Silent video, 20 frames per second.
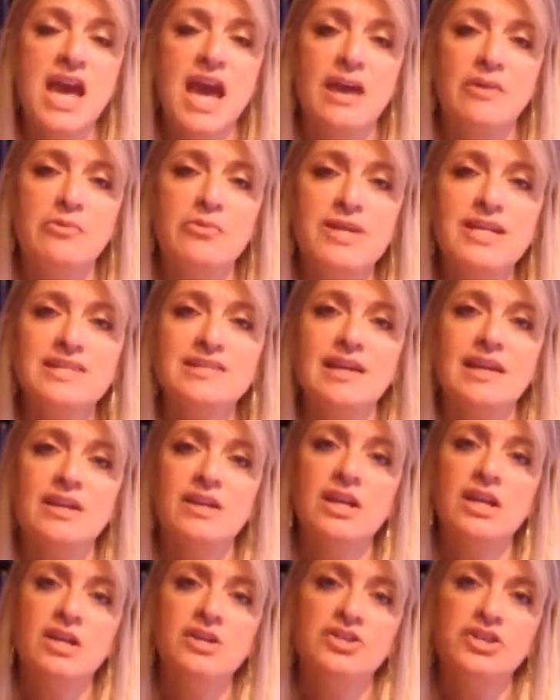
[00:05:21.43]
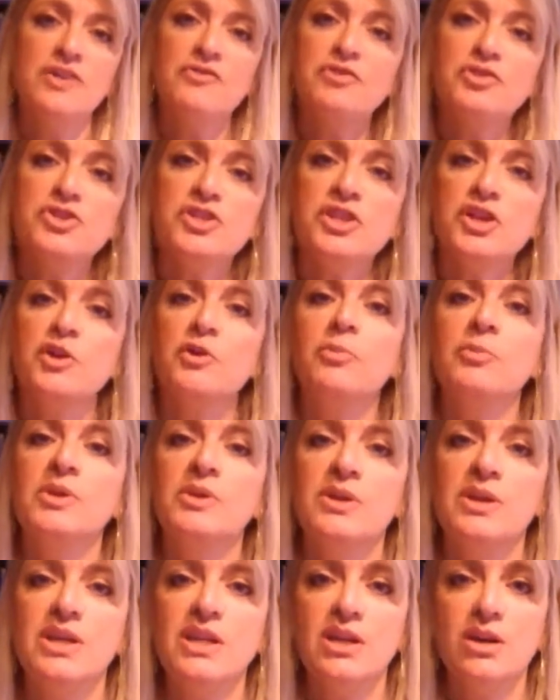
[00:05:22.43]
and we said Jefferson
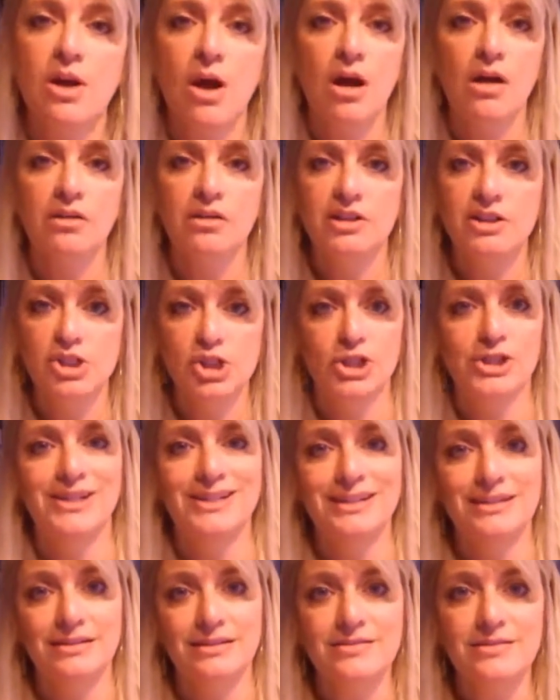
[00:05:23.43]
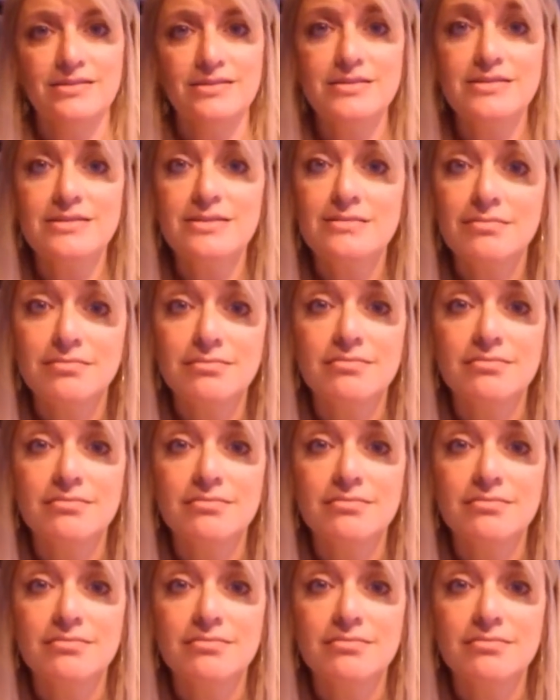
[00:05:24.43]
Community College is